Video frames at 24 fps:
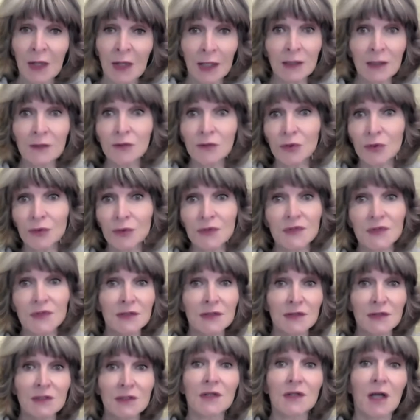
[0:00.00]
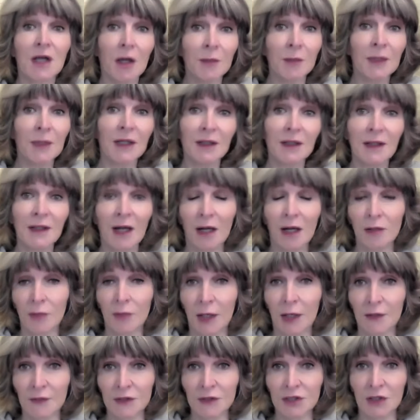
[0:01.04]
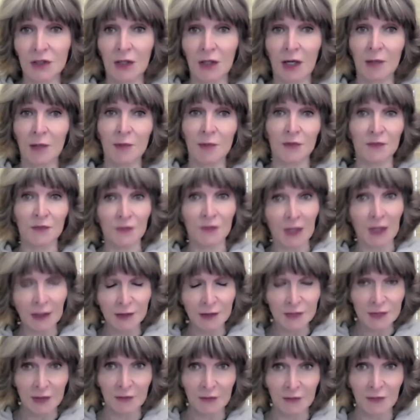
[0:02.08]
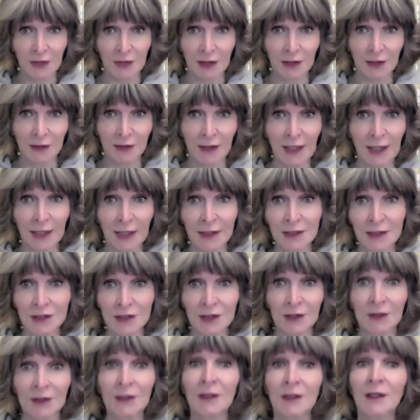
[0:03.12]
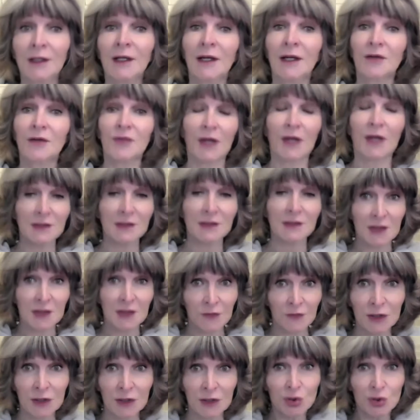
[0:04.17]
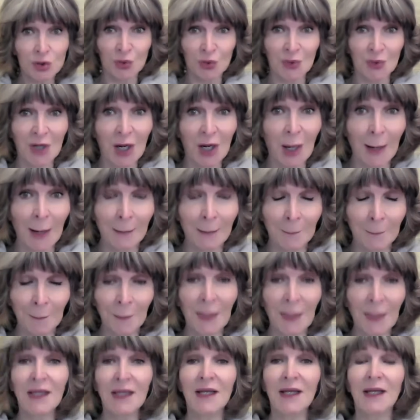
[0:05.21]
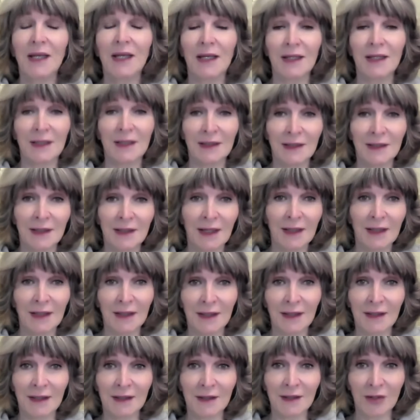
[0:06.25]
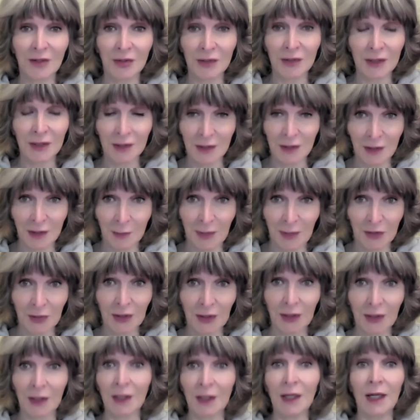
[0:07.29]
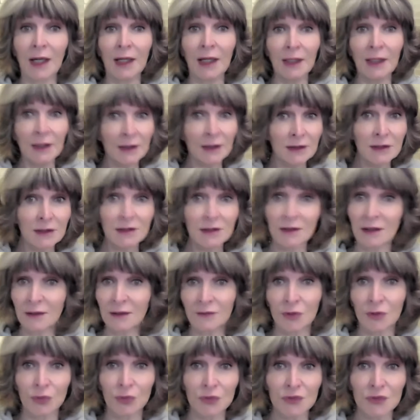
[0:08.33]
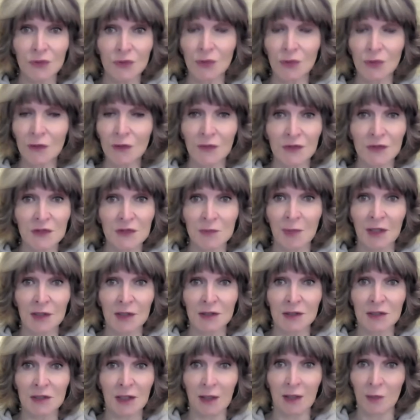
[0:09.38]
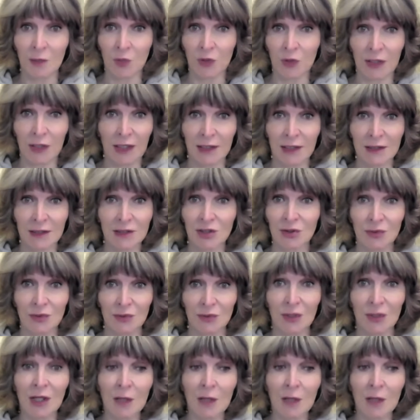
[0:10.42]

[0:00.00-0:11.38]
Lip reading: And of course, it's just coming around the time of Thanksgiving in Canada, Thanksgiving to come in America. And of course, all of us, by the time we get to